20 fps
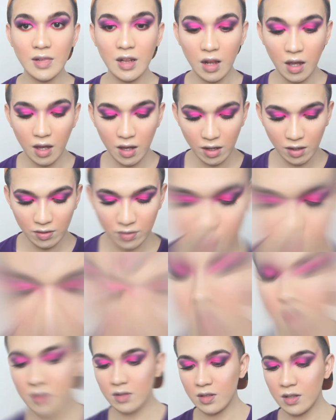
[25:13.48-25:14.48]
Now,
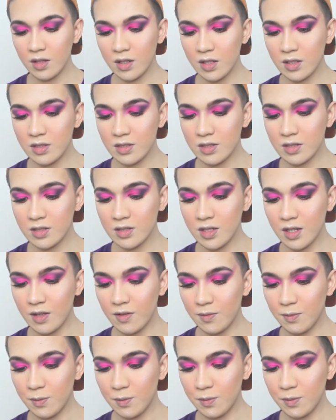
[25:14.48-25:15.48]
let's
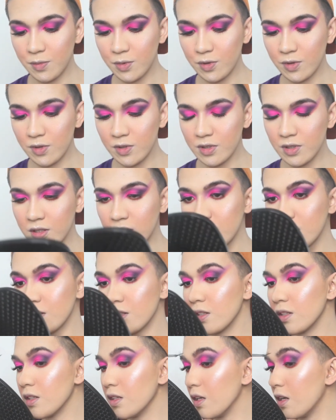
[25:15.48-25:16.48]
put
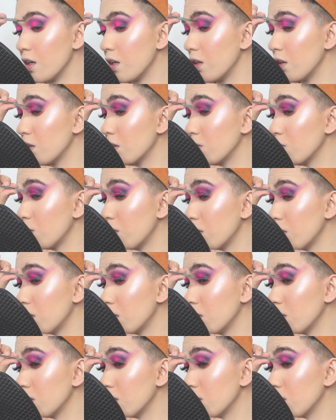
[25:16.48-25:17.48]
the other one.